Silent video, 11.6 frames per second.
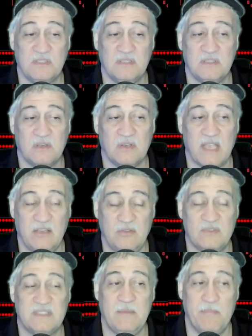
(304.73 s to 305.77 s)
Okay, you
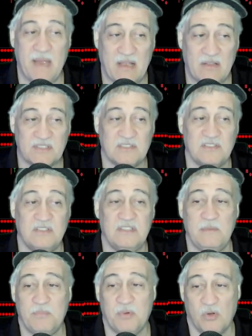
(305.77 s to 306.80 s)
see bounces, you see
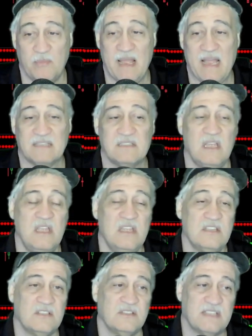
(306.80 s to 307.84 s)
pullbacks.
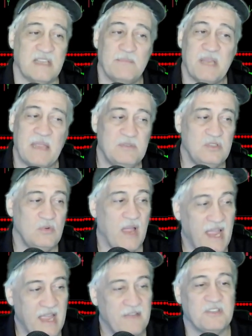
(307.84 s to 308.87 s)
So sometimes you
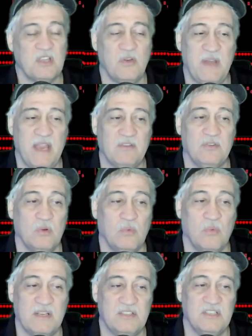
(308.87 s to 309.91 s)
have to go down to a
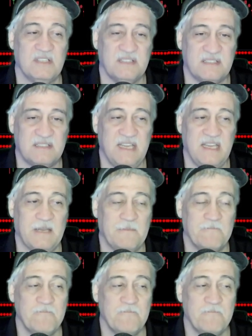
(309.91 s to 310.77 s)
1 just to see it.